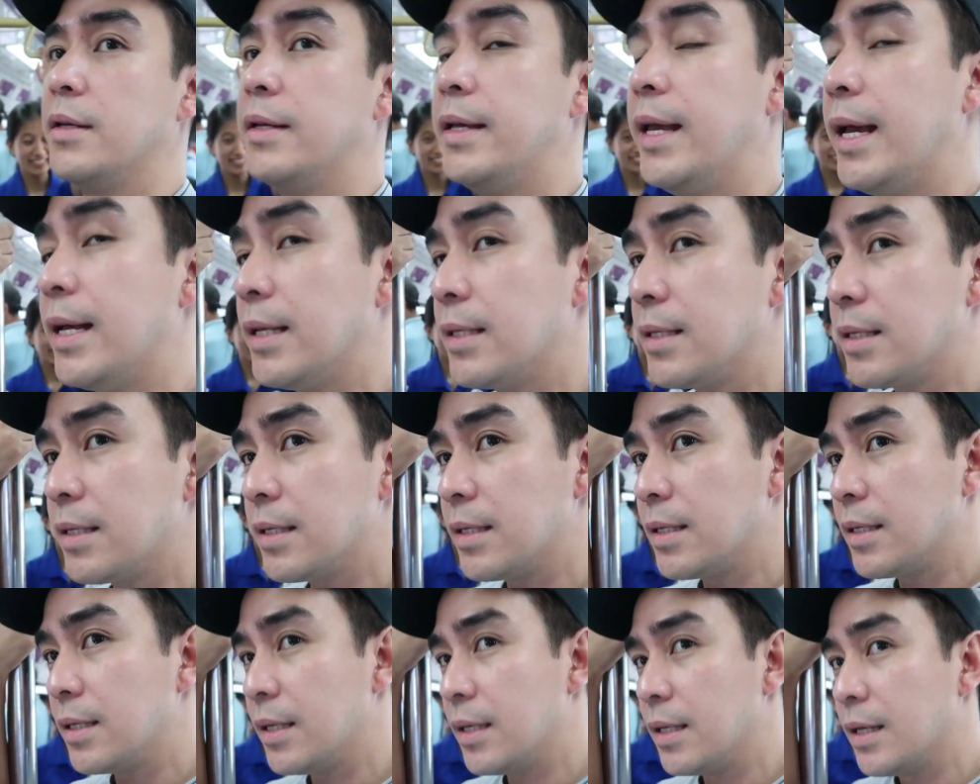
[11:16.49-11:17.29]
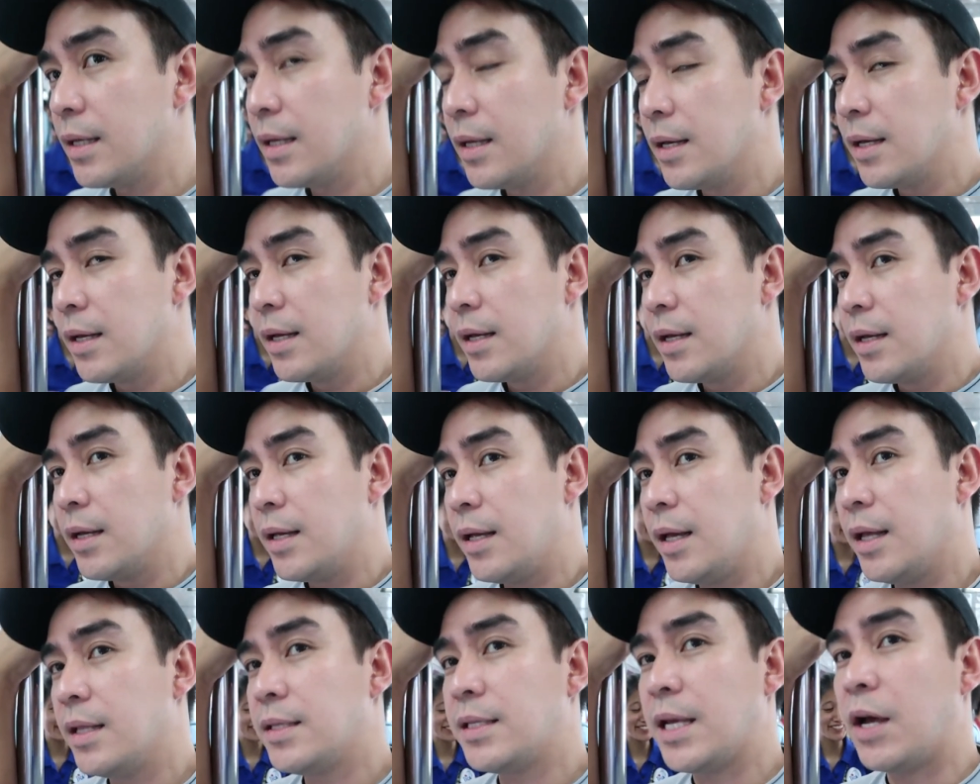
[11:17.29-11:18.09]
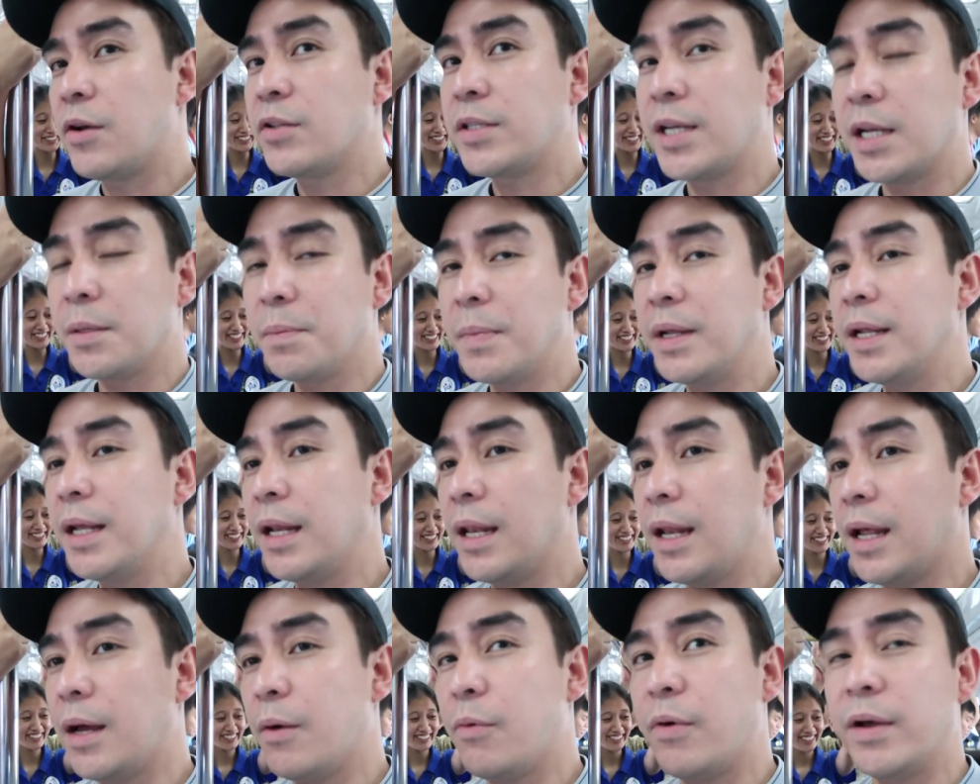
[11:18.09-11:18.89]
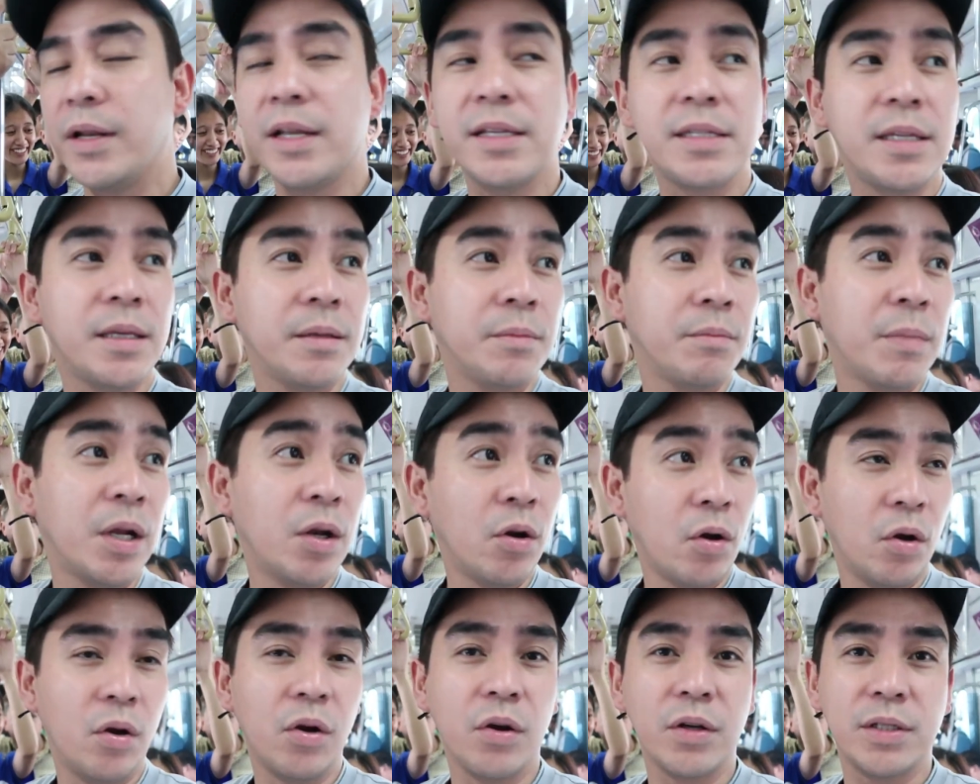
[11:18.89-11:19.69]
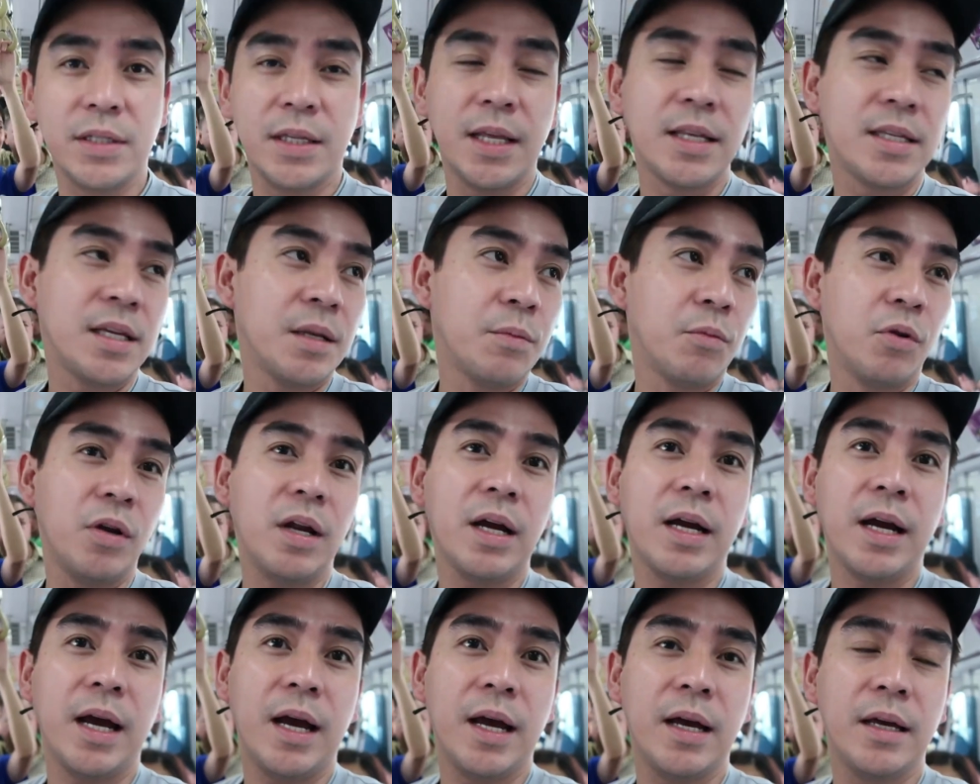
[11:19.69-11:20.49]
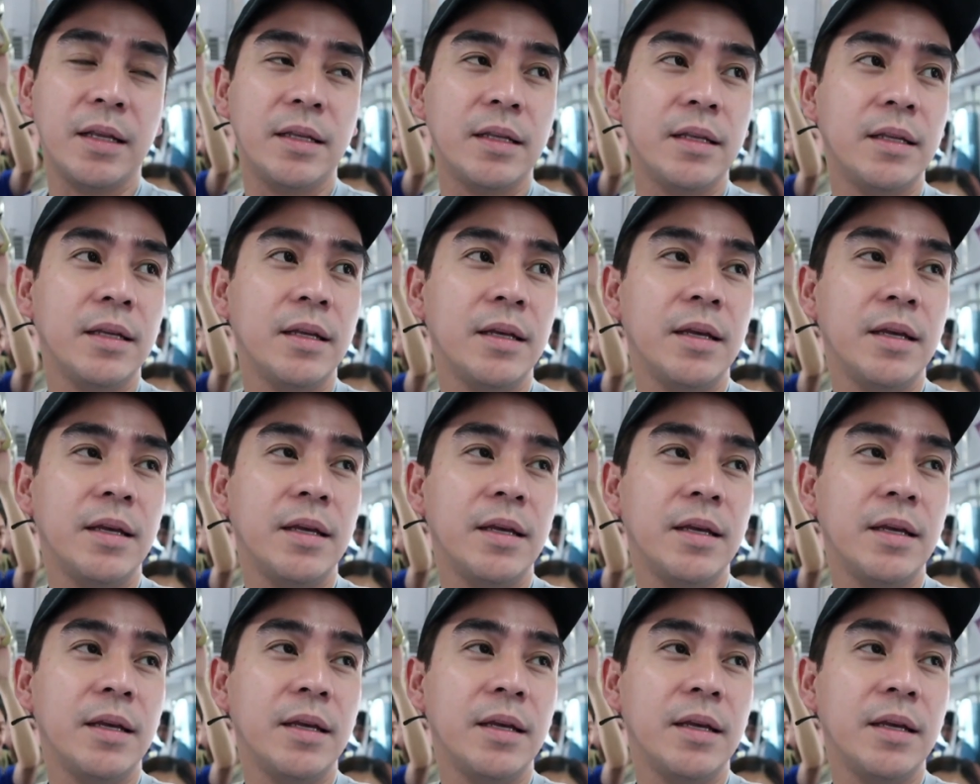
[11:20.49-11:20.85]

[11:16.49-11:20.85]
Yes that's outside Manila, one is in Malolos, that's in Bulacan.